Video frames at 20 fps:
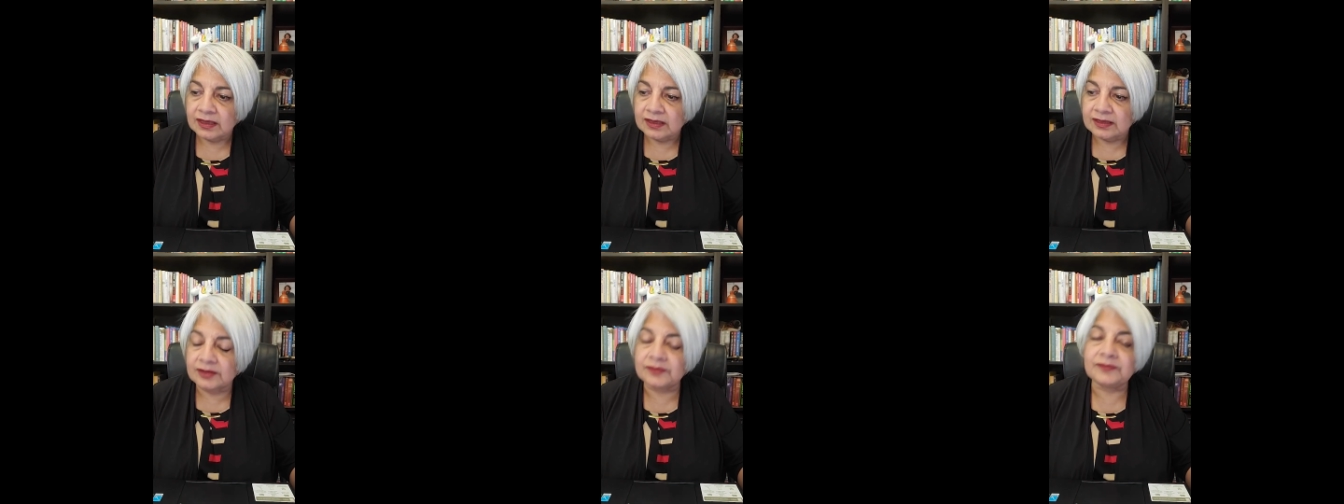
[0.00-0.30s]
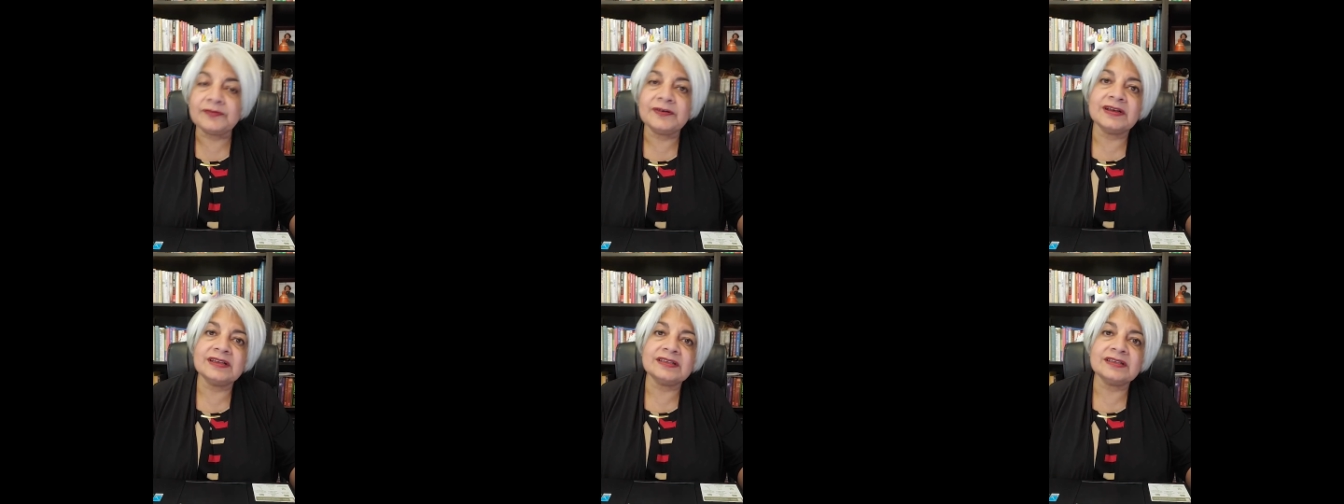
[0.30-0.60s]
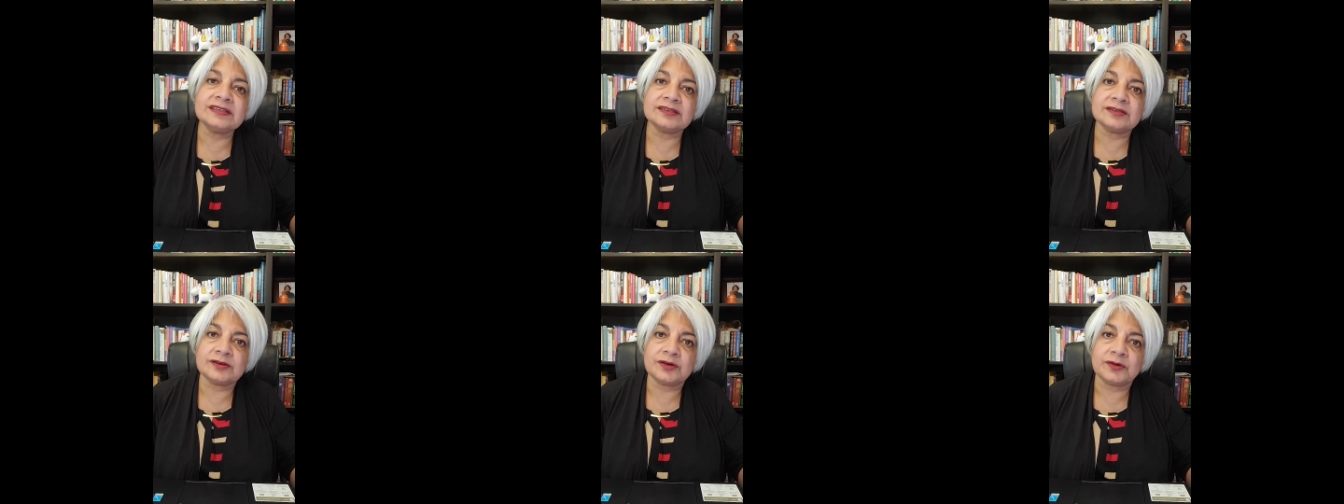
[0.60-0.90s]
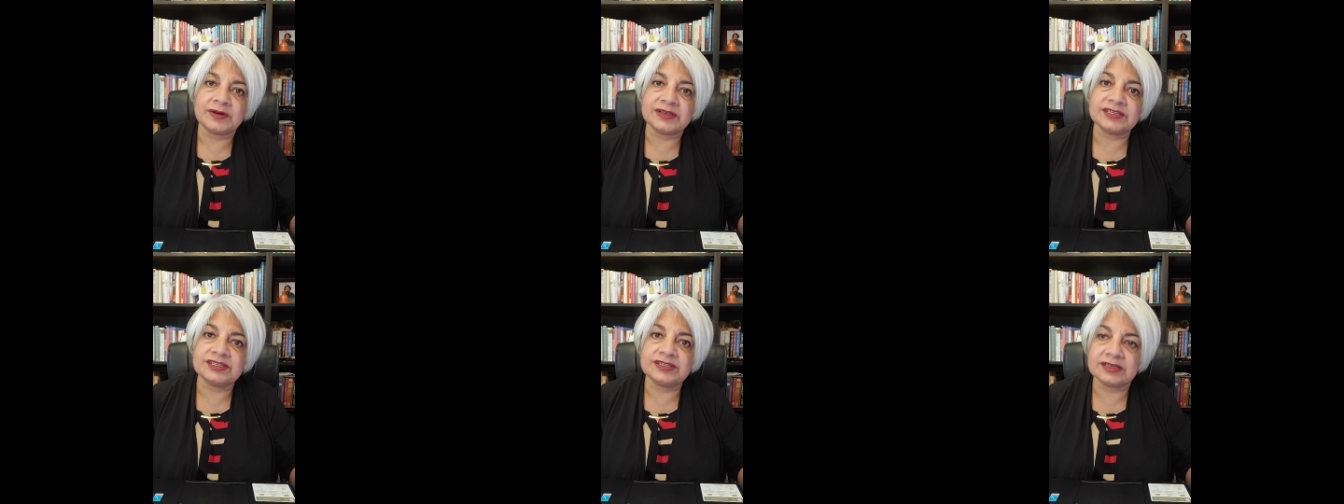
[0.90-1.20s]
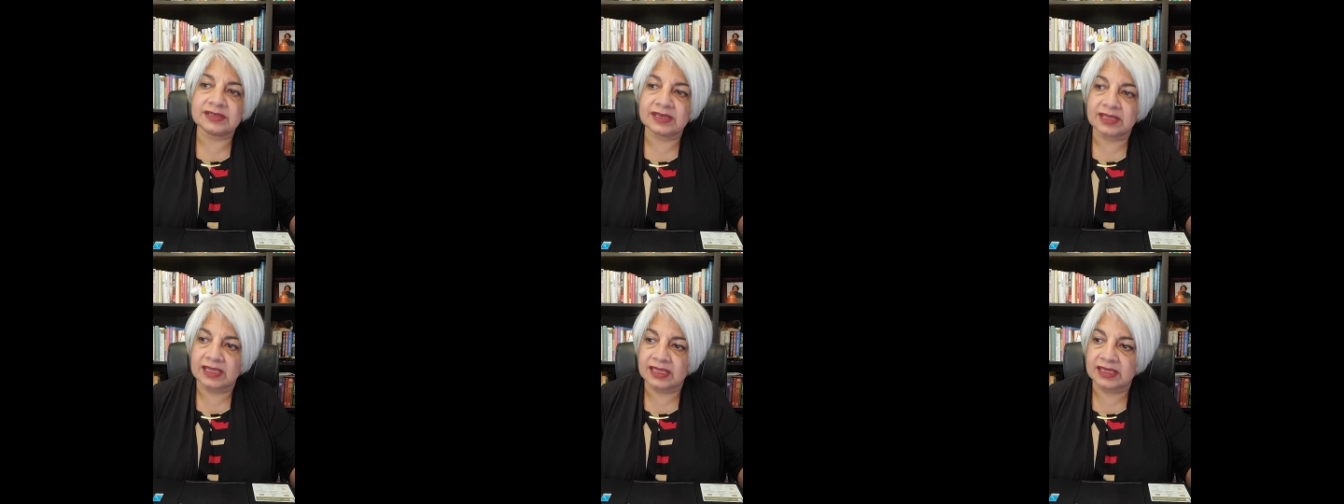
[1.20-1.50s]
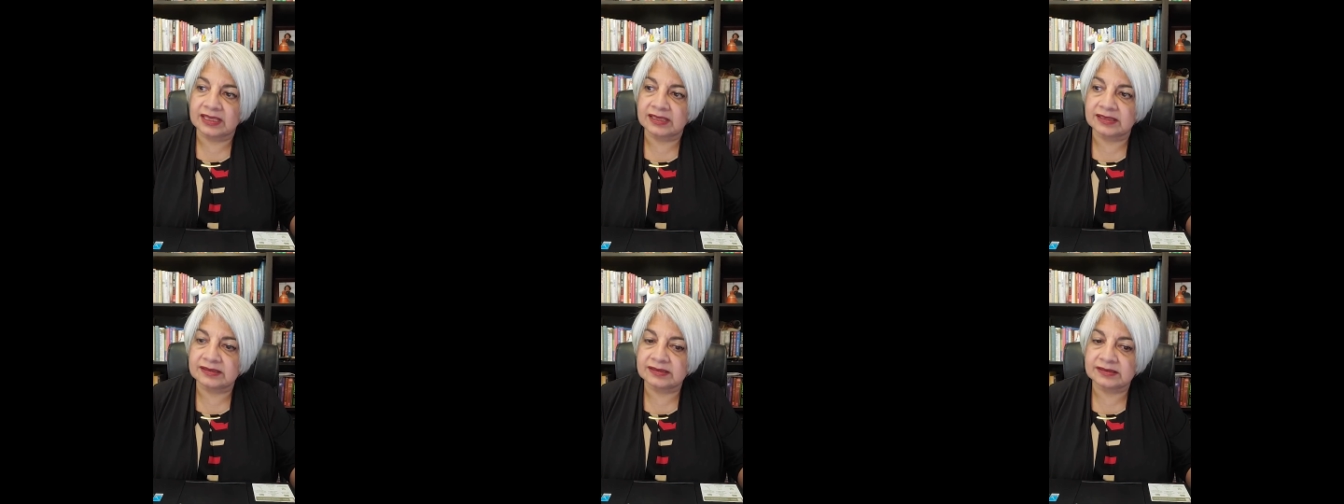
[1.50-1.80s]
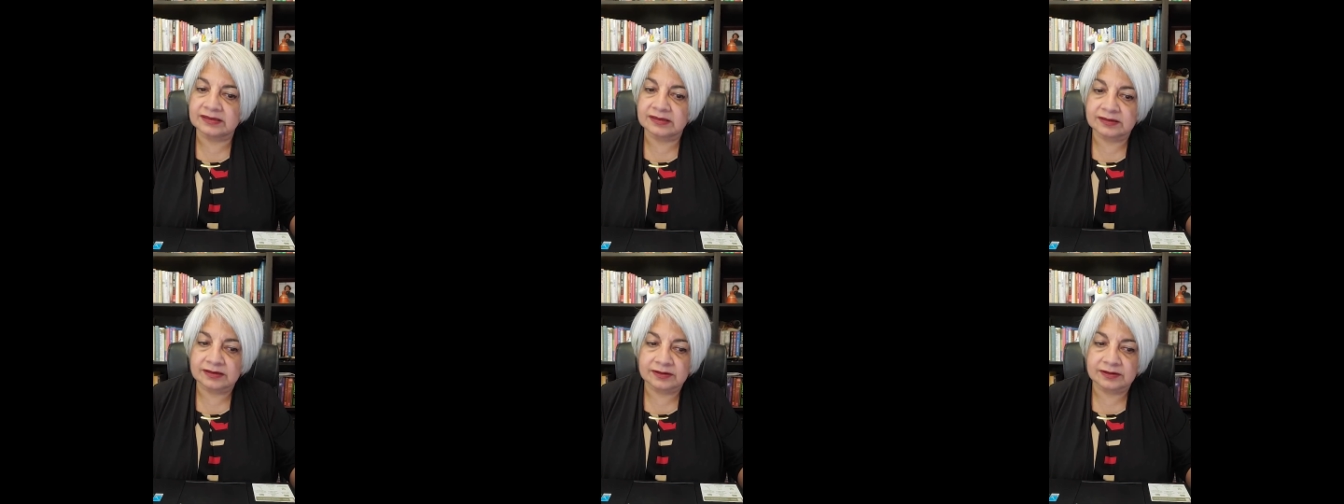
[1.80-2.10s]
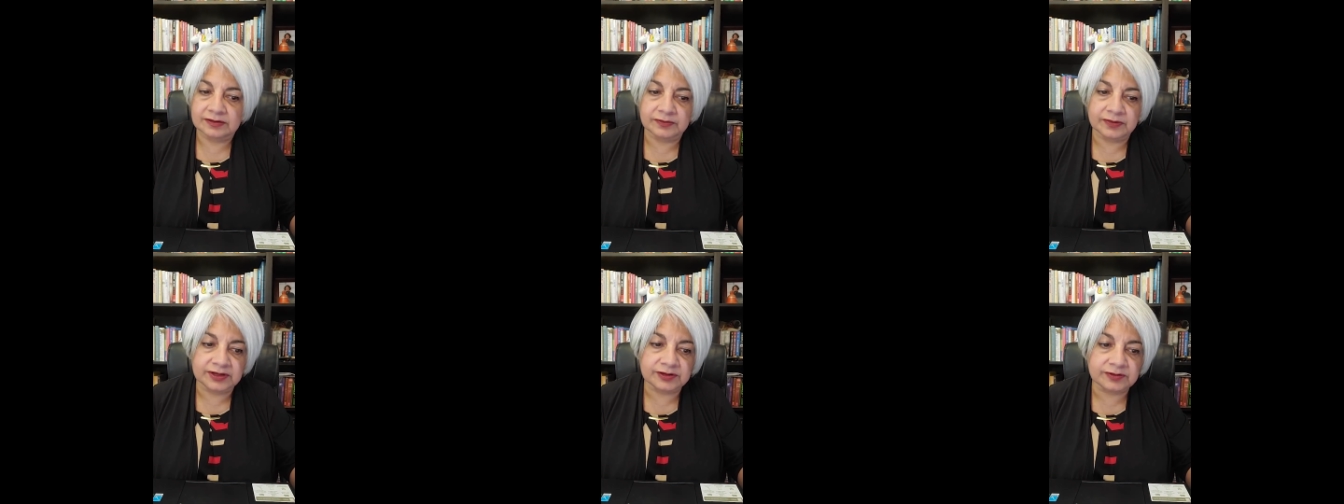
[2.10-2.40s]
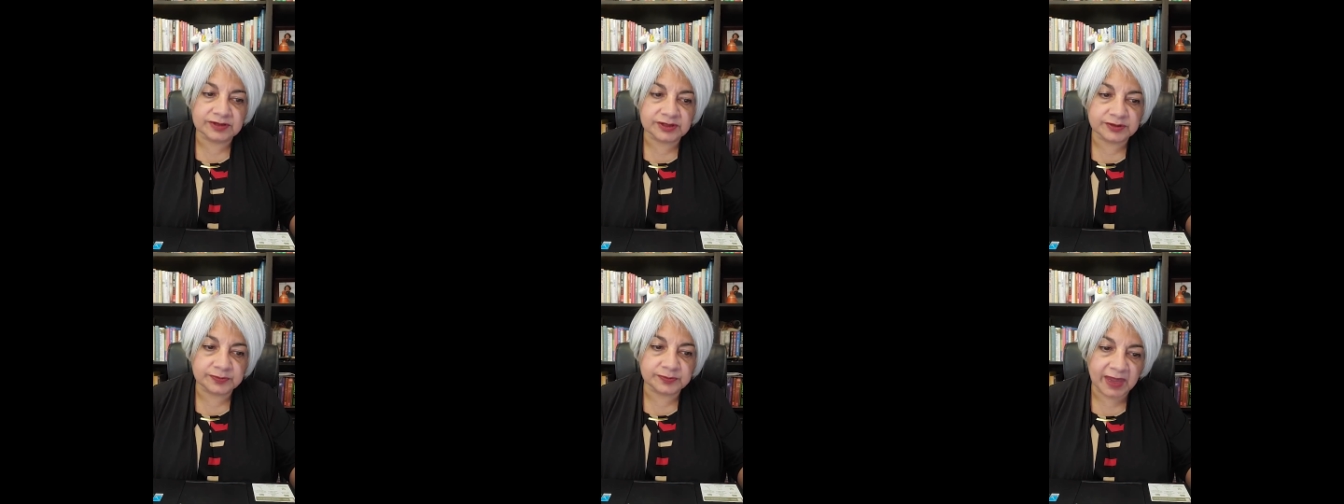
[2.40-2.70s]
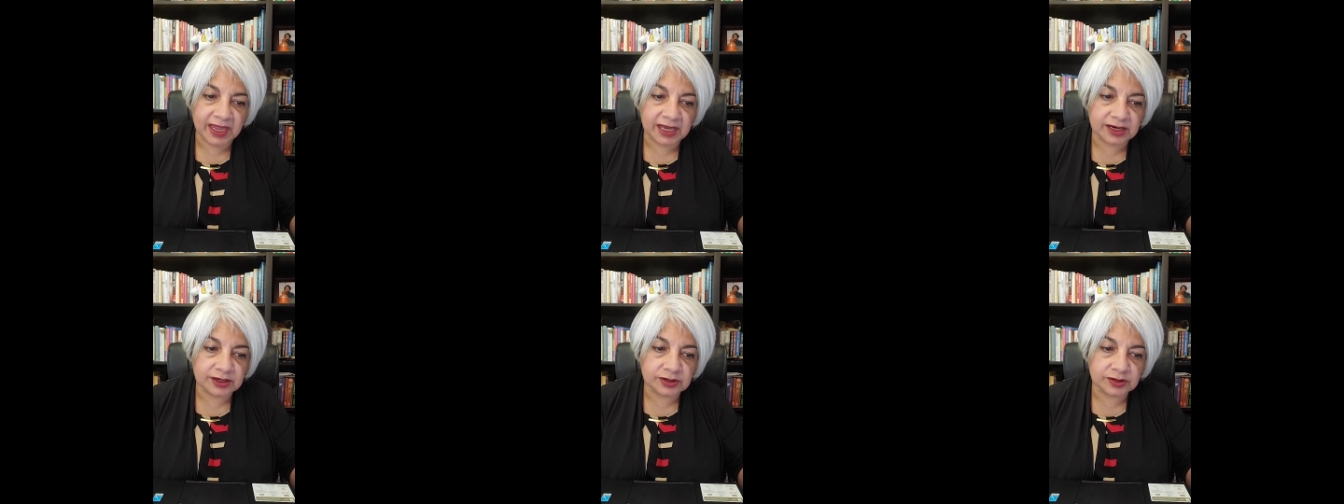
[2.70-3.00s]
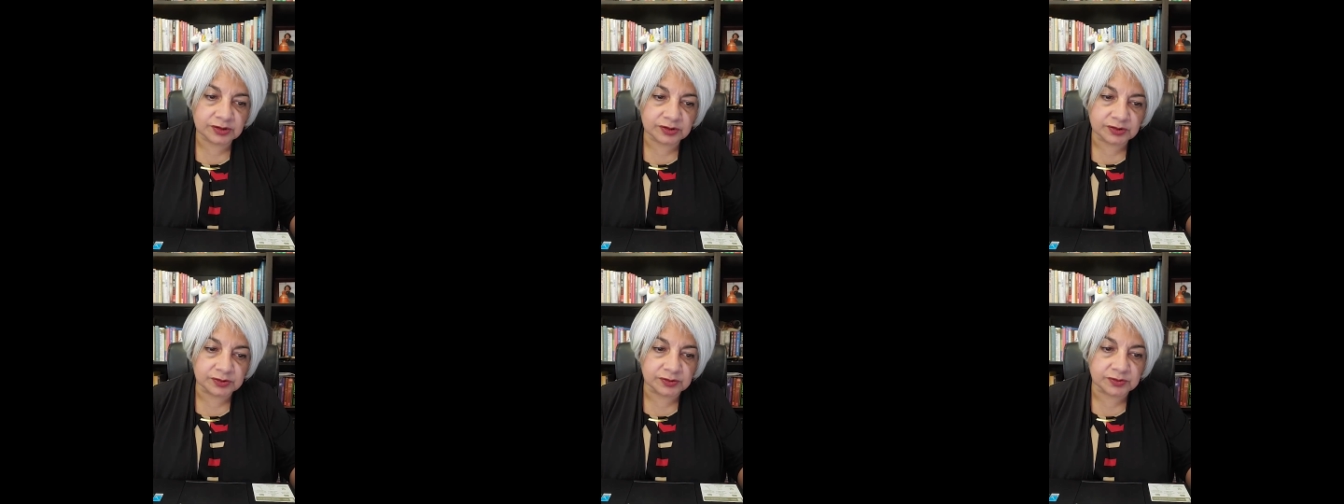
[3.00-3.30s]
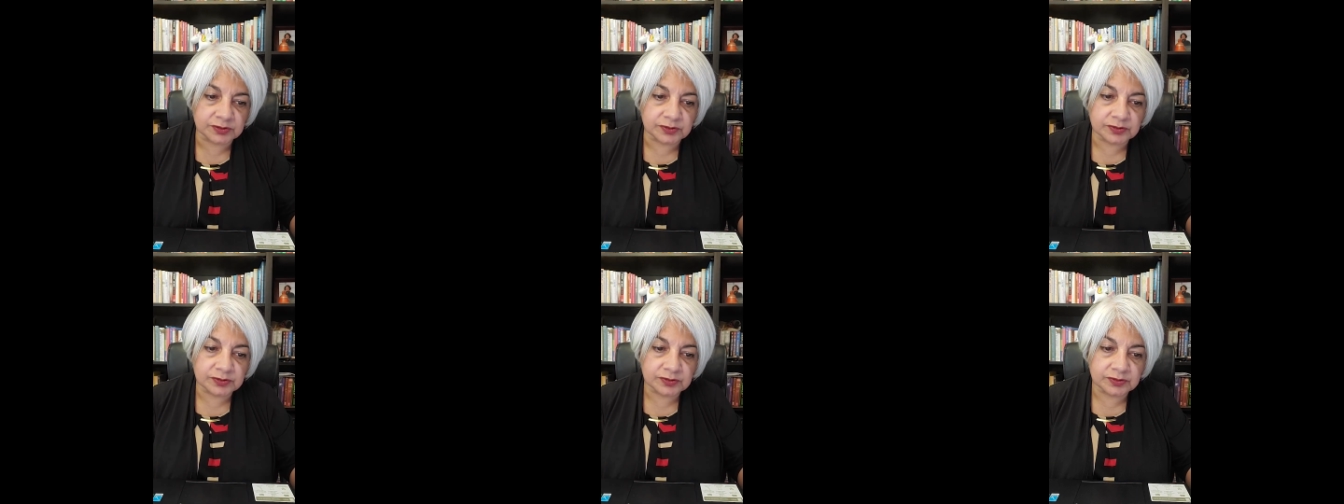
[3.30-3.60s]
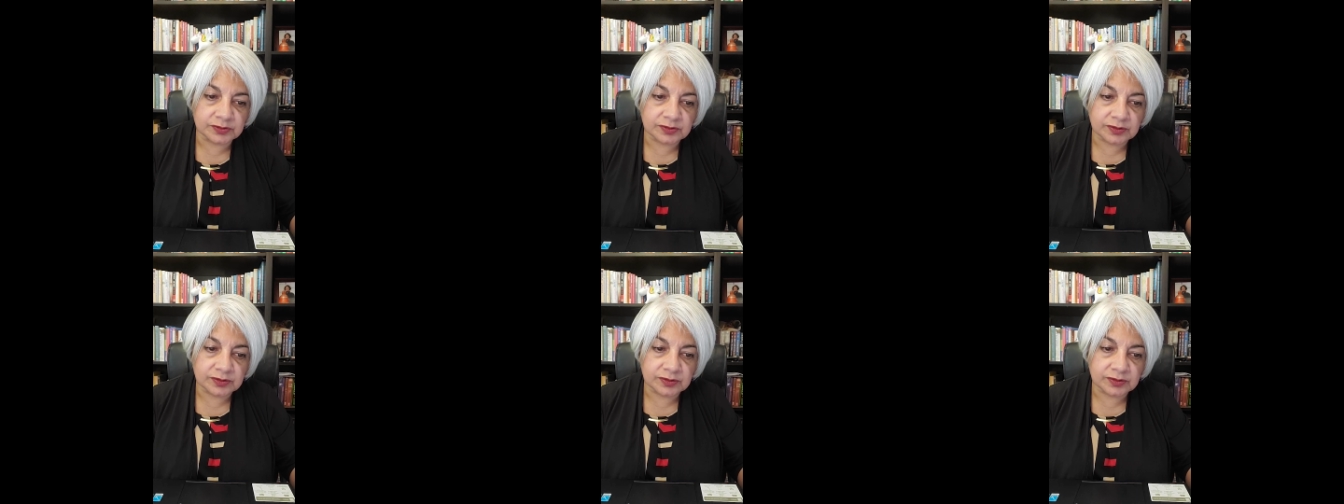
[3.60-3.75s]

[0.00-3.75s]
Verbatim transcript: The first question is with respect to